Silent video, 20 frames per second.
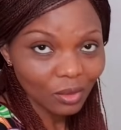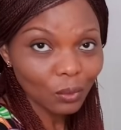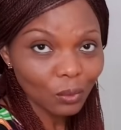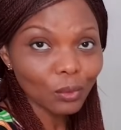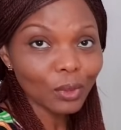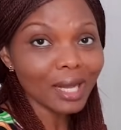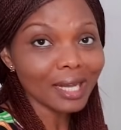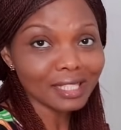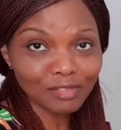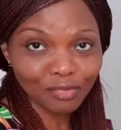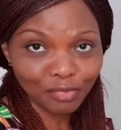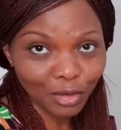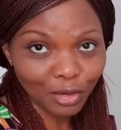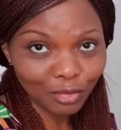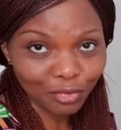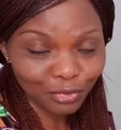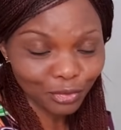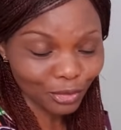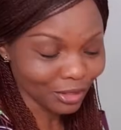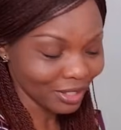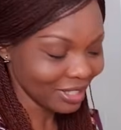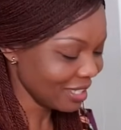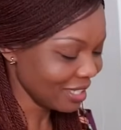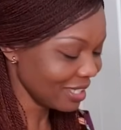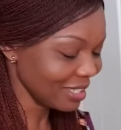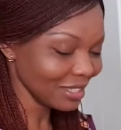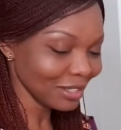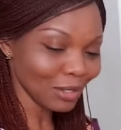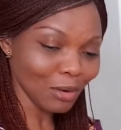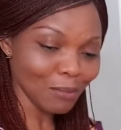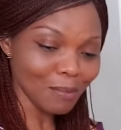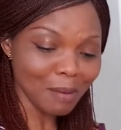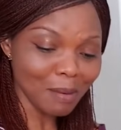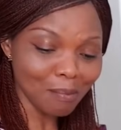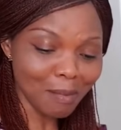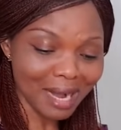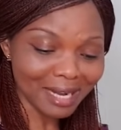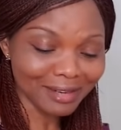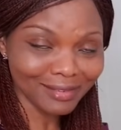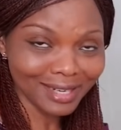Who ate fio here? Come
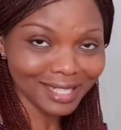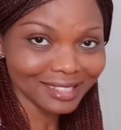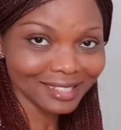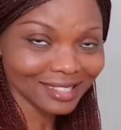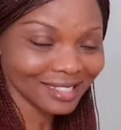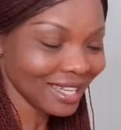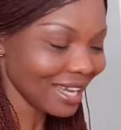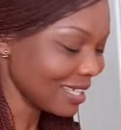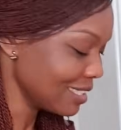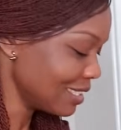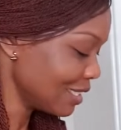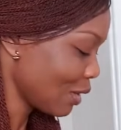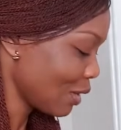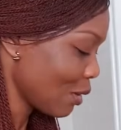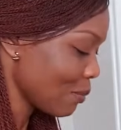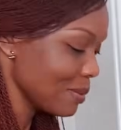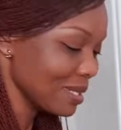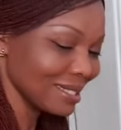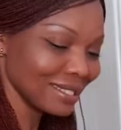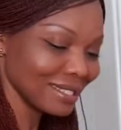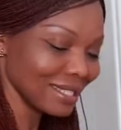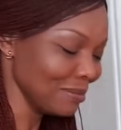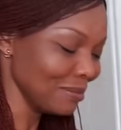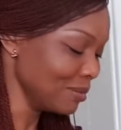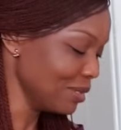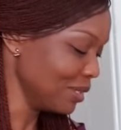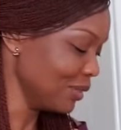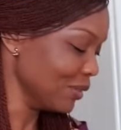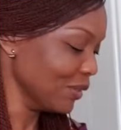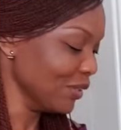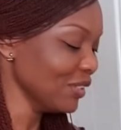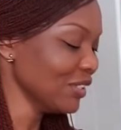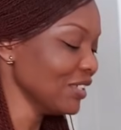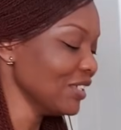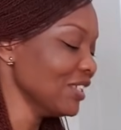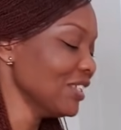and mark register in the comments. Let me know.